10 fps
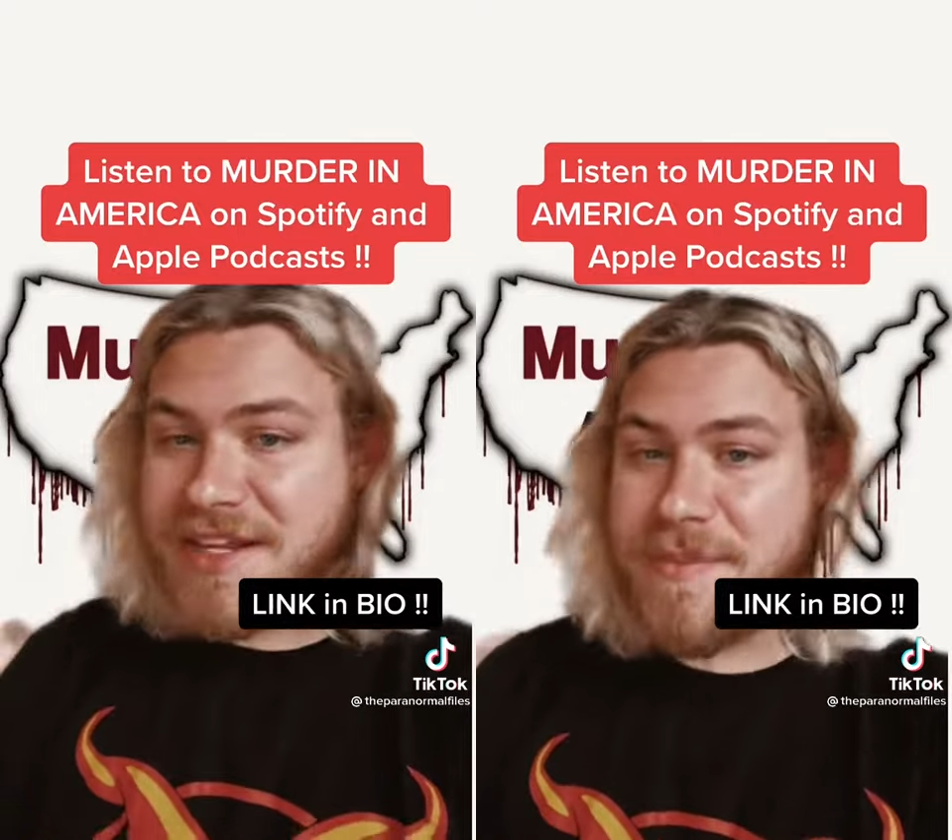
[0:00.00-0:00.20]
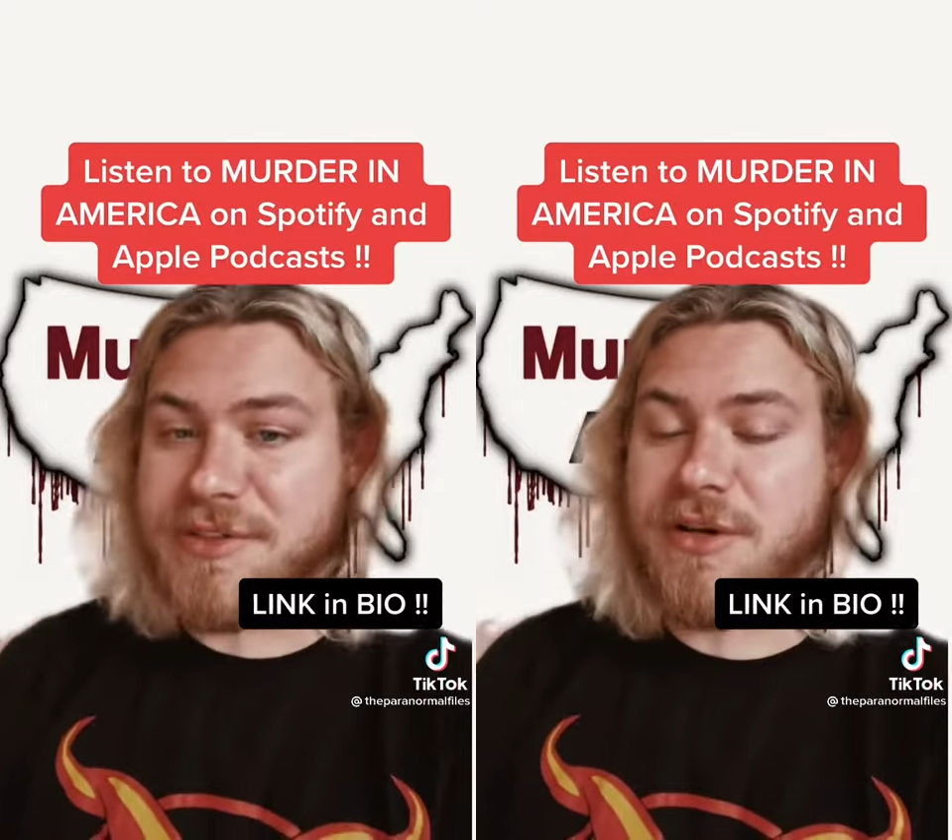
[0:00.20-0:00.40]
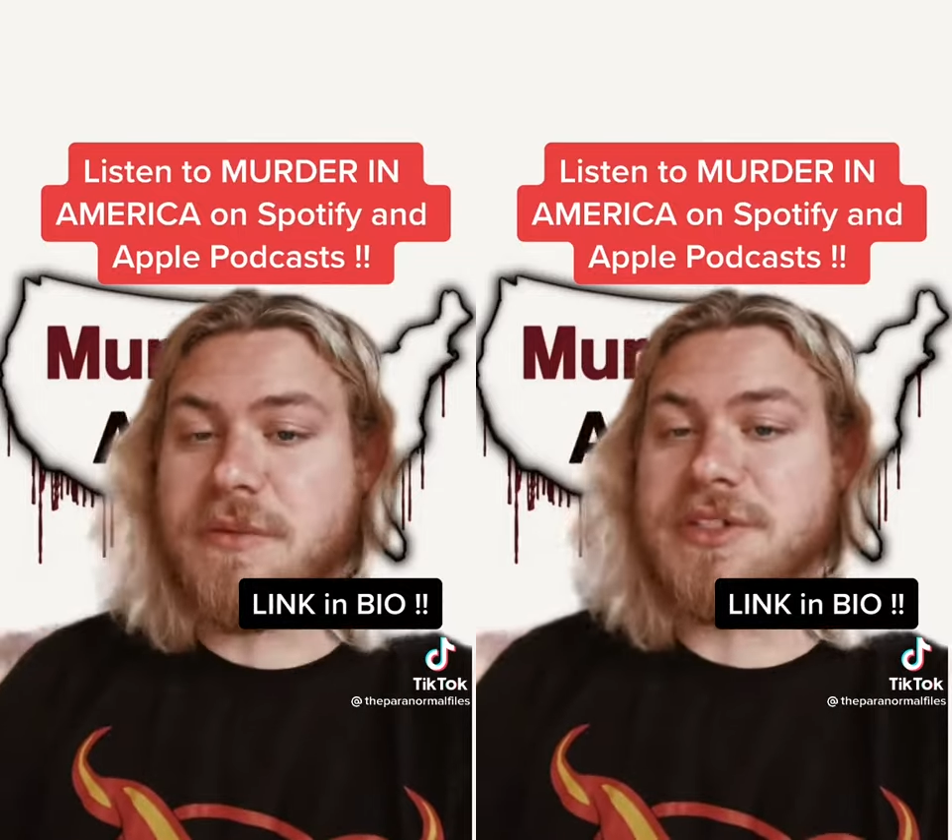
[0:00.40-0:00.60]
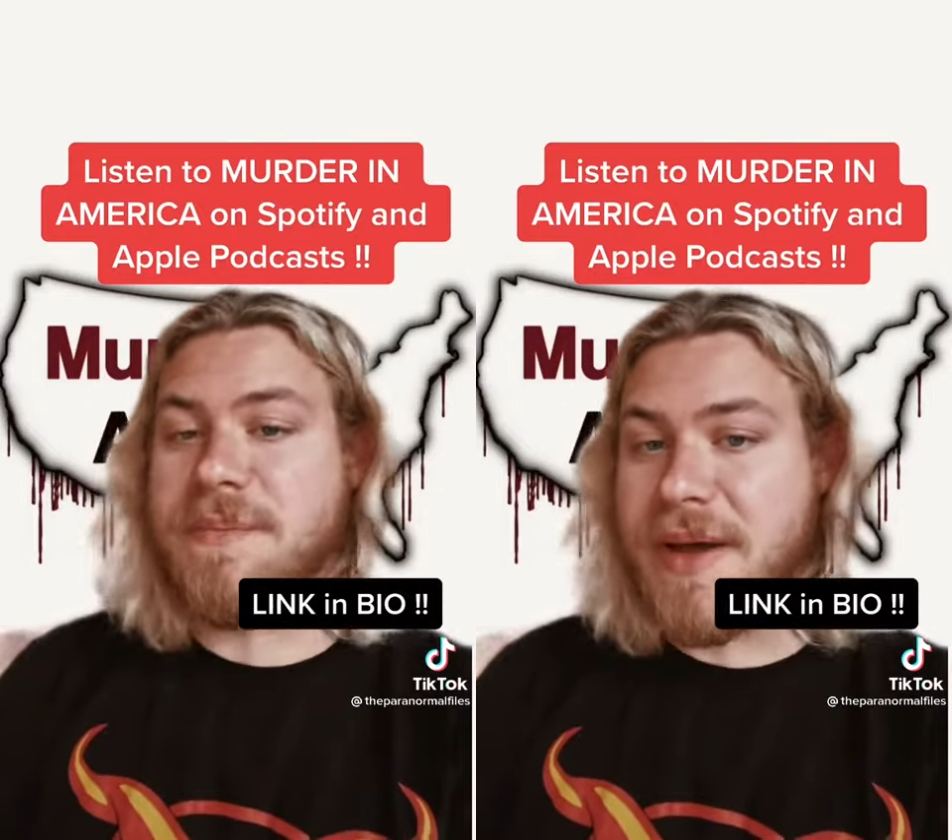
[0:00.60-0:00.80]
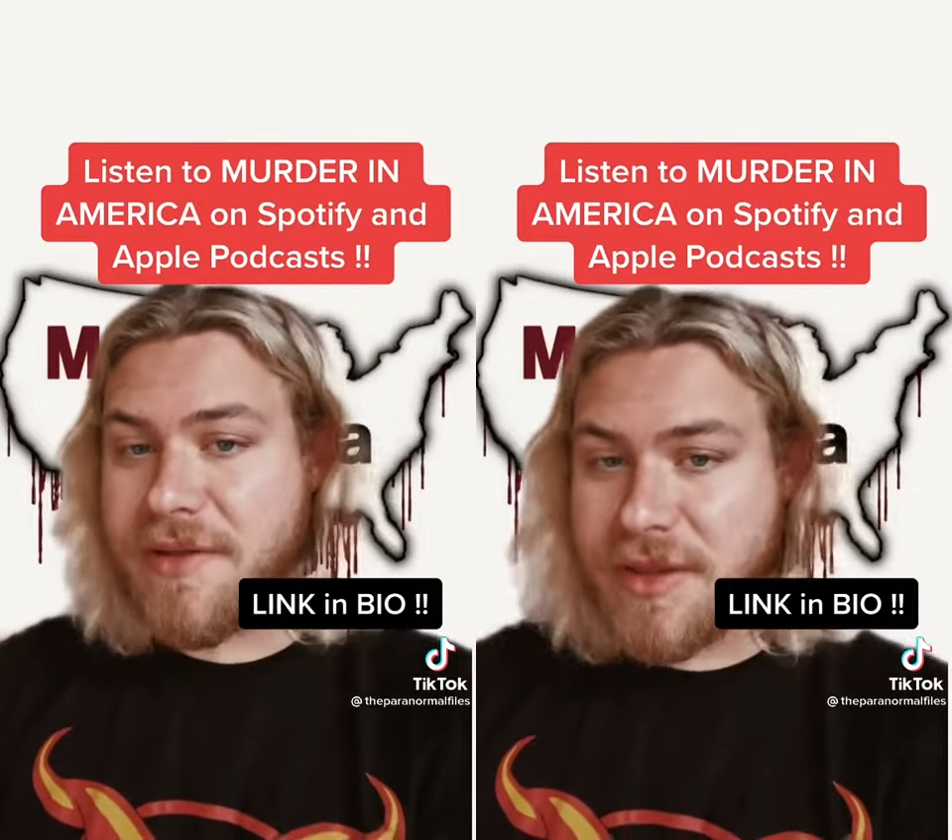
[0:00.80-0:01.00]
episode was
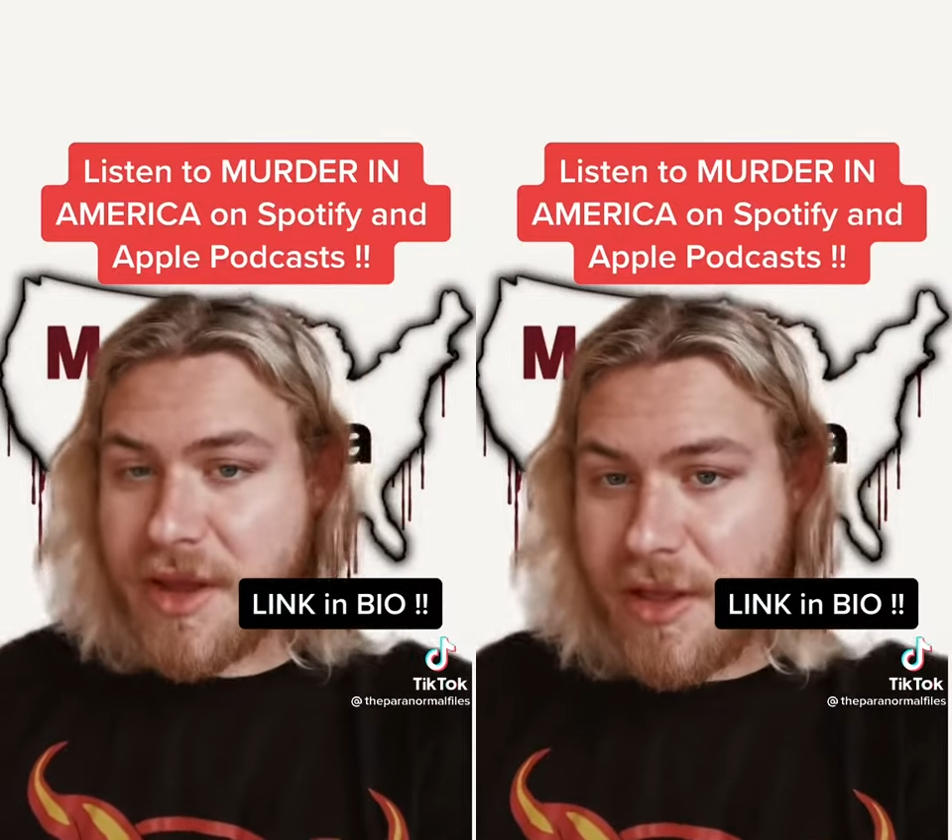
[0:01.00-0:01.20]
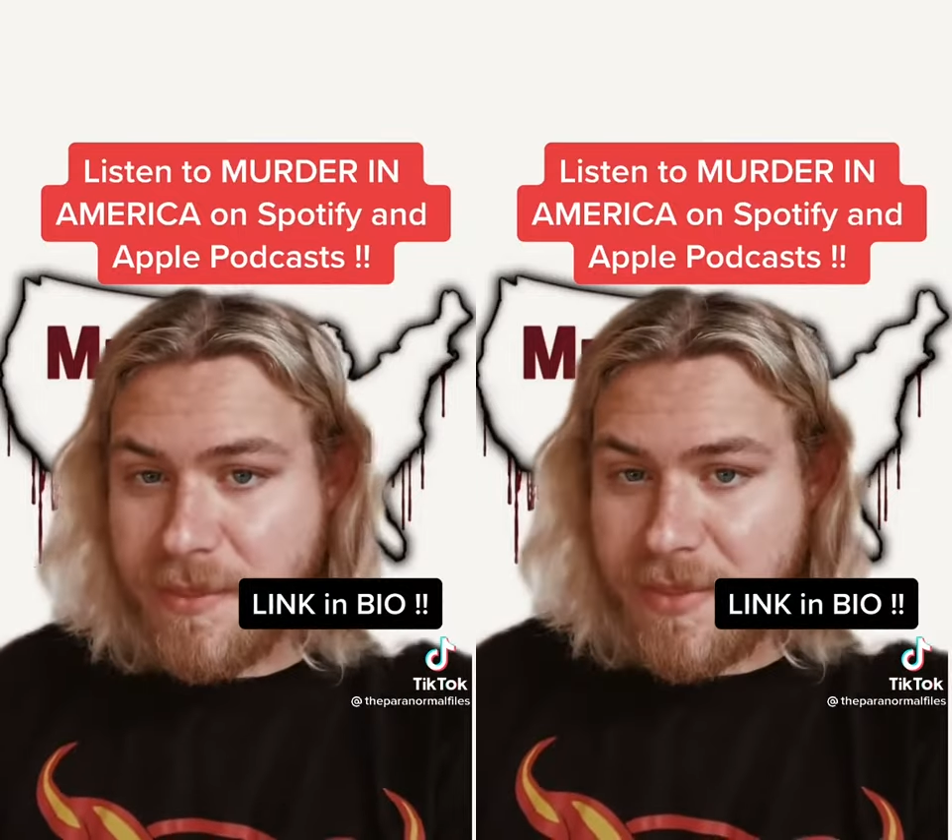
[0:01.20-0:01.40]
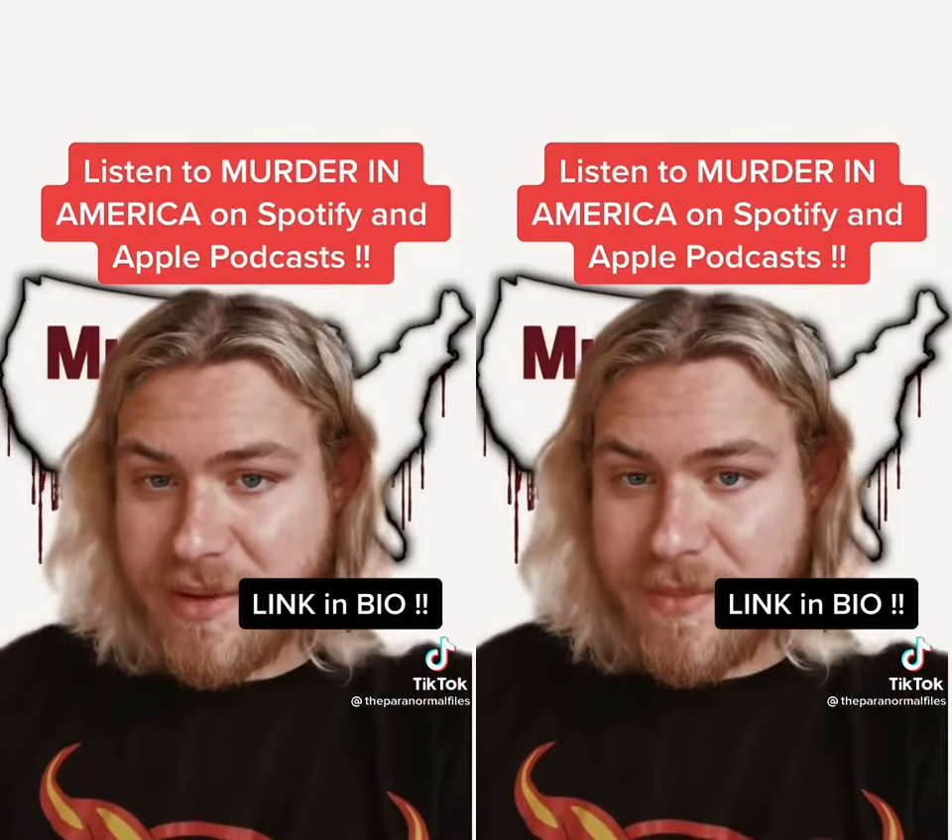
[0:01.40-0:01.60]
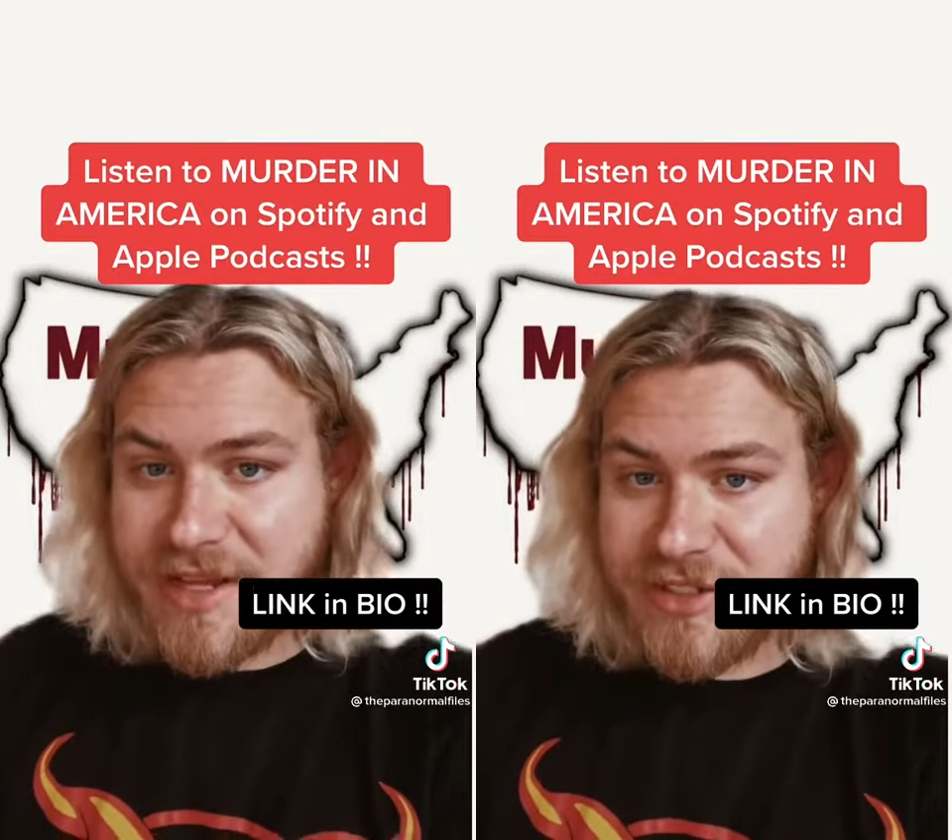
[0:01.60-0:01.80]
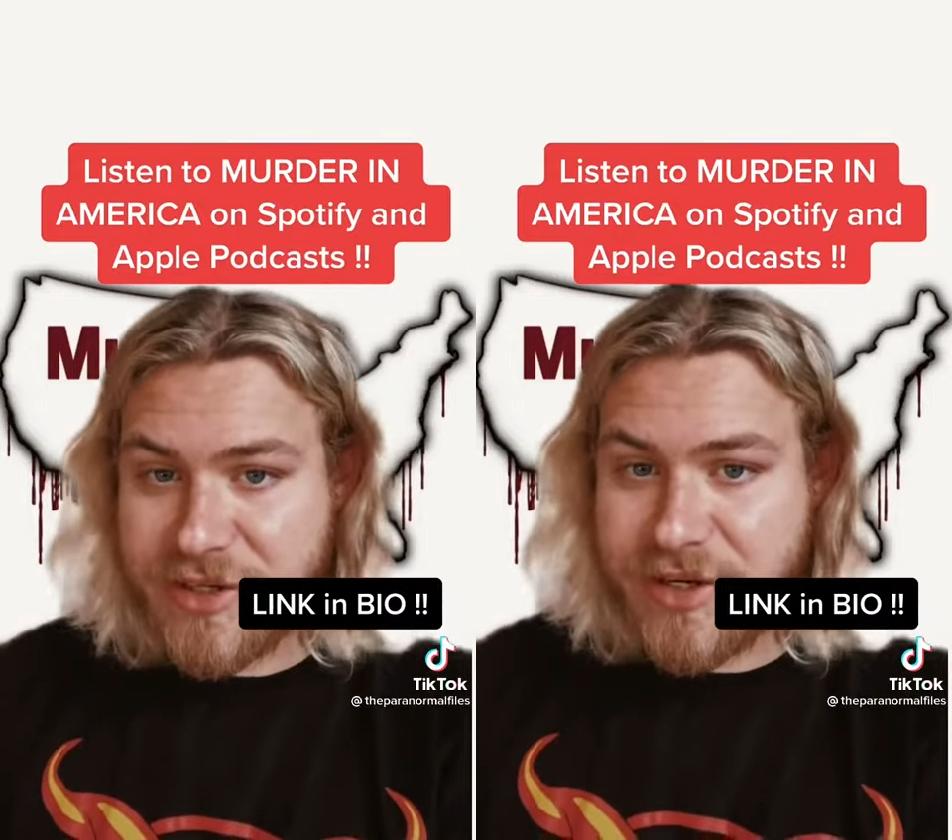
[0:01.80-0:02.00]
about the Columbine
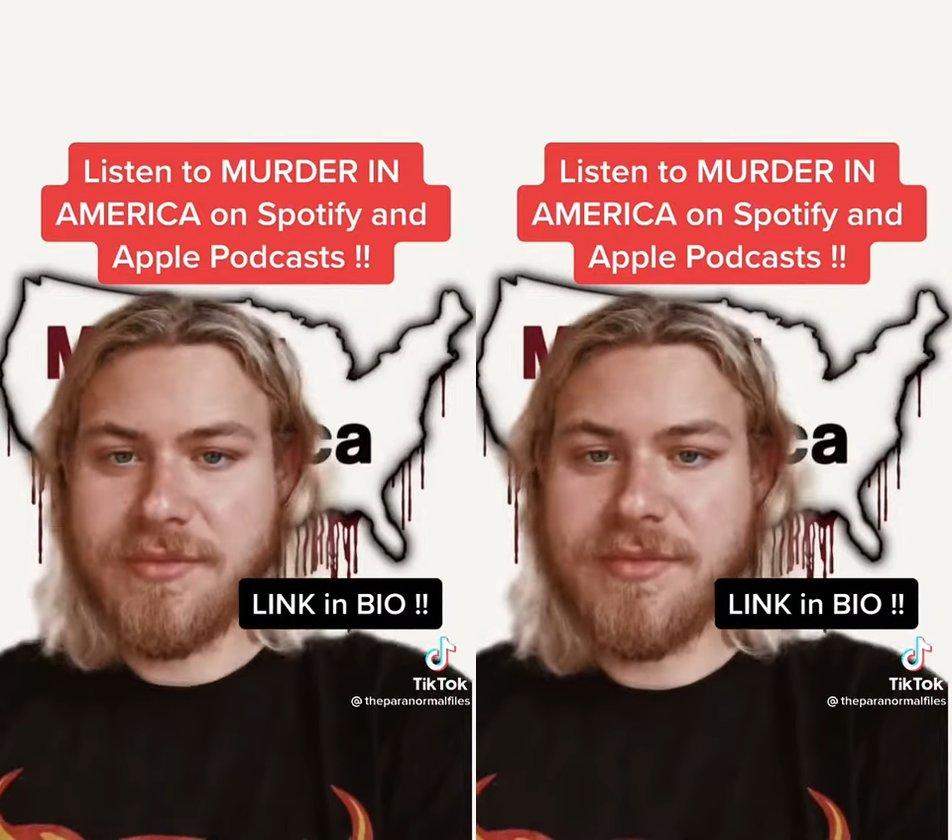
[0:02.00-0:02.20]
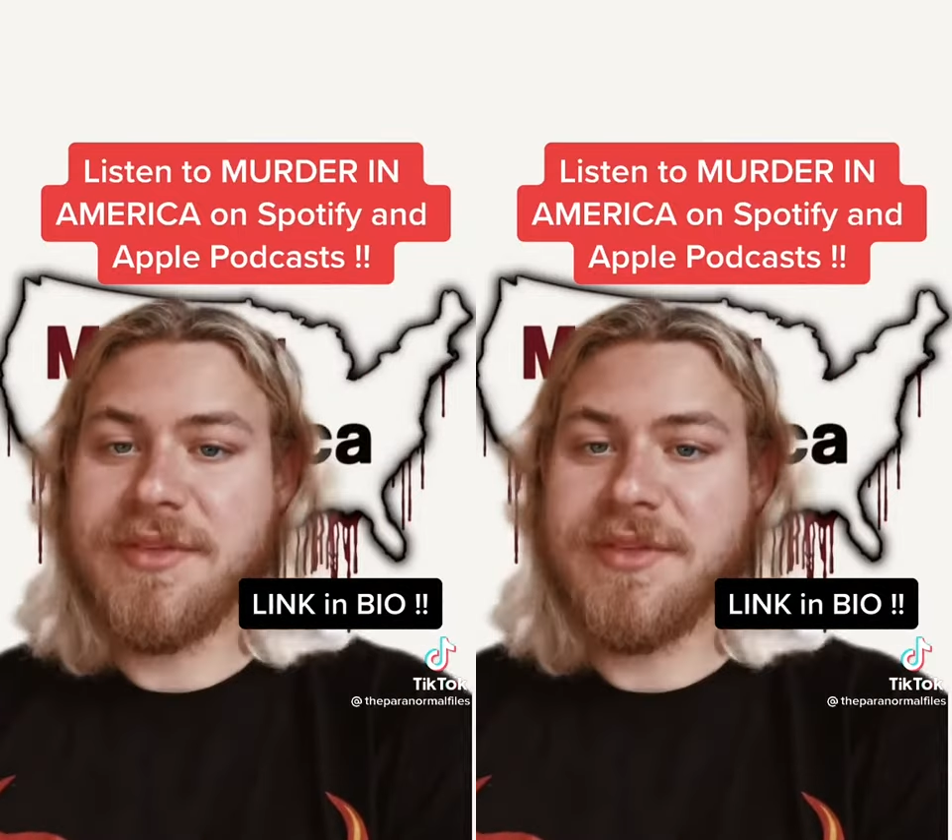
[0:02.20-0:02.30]
Massacre.